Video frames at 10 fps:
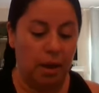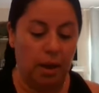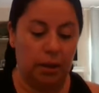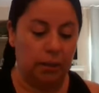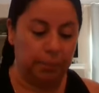
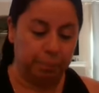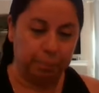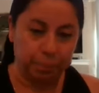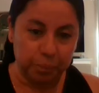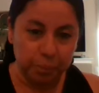And
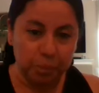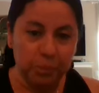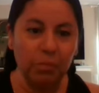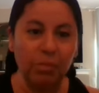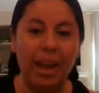
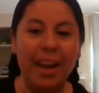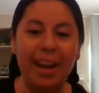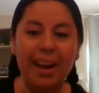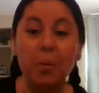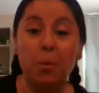
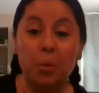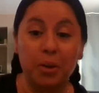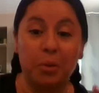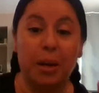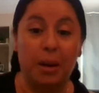I will warn
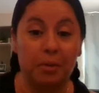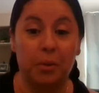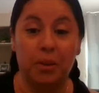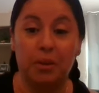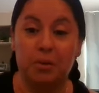you, careful
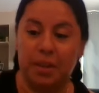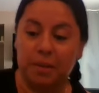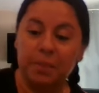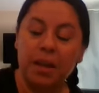when you use it.